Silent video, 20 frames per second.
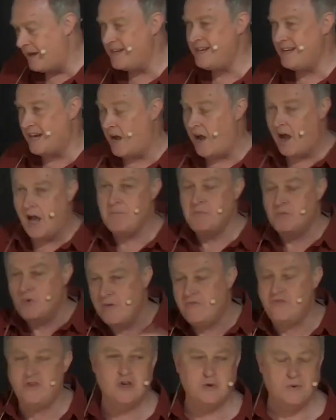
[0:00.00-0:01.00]
you know, I'm
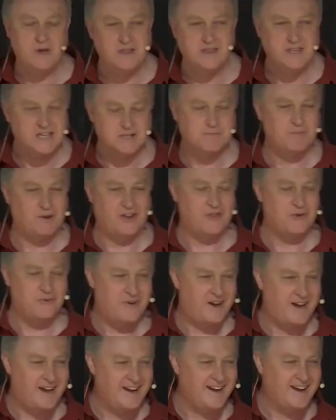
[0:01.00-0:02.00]
with you in this, by the
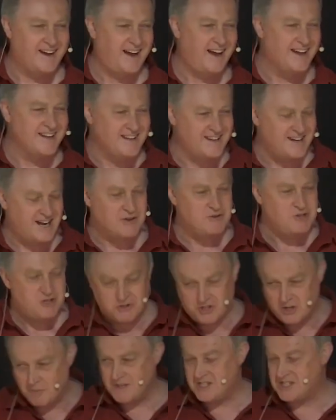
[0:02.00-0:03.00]
way. You know,
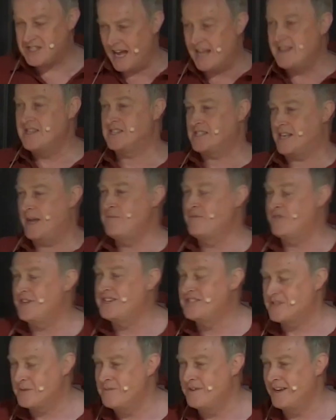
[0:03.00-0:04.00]
you could be saying the same
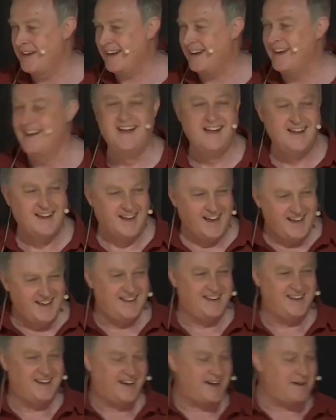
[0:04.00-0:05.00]
thing to me.
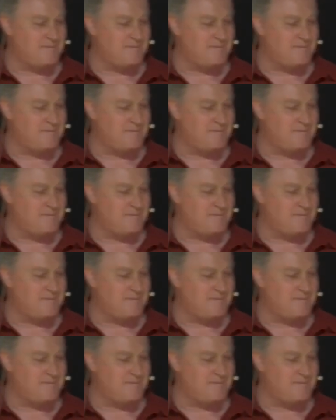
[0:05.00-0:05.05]
Because